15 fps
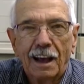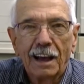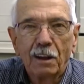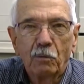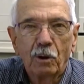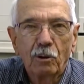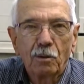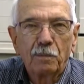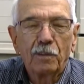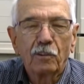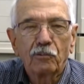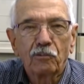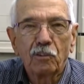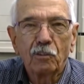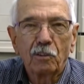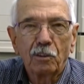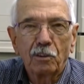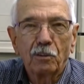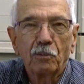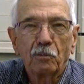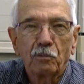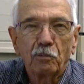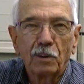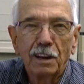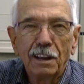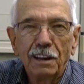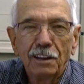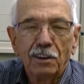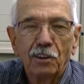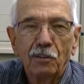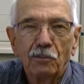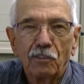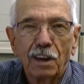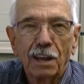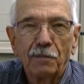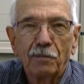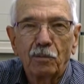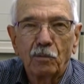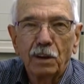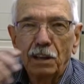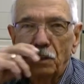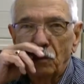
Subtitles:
welcome to Studio 3, News Team 3.